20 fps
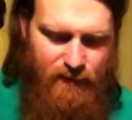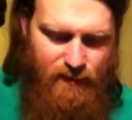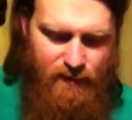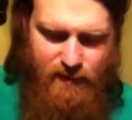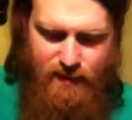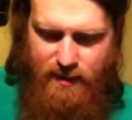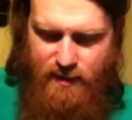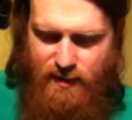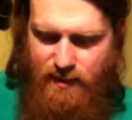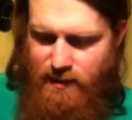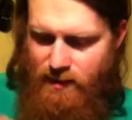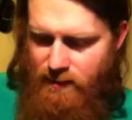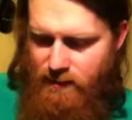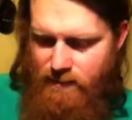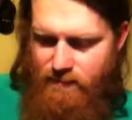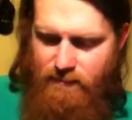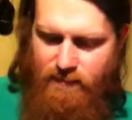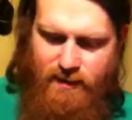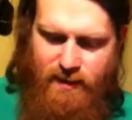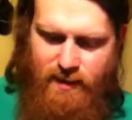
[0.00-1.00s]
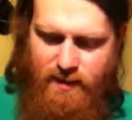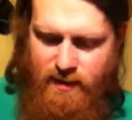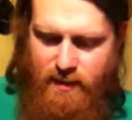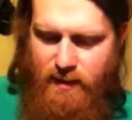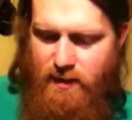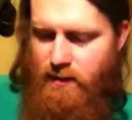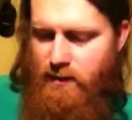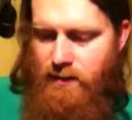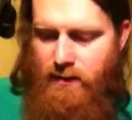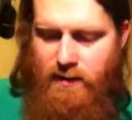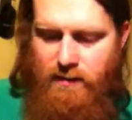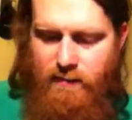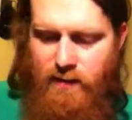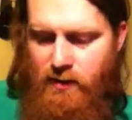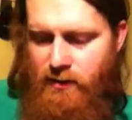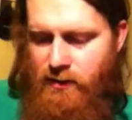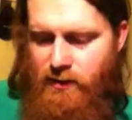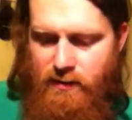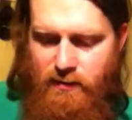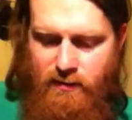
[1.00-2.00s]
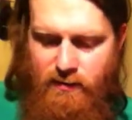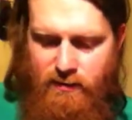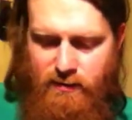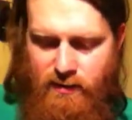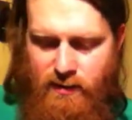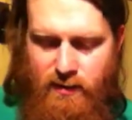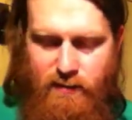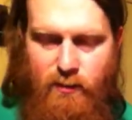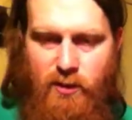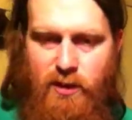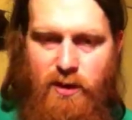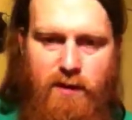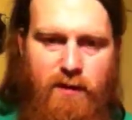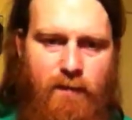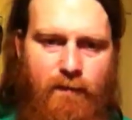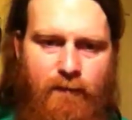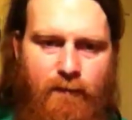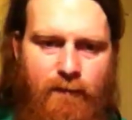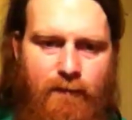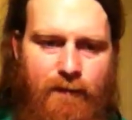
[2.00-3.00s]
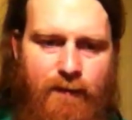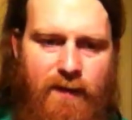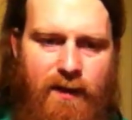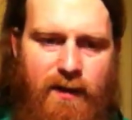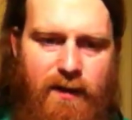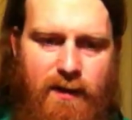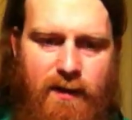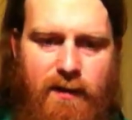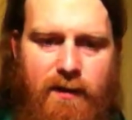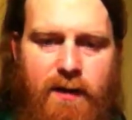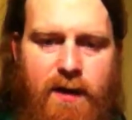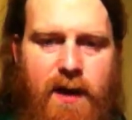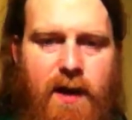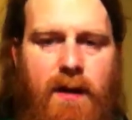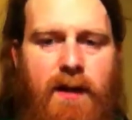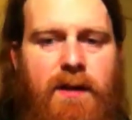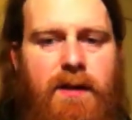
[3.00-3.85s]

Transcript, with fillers: the the inner, the emotional turmoil is still there.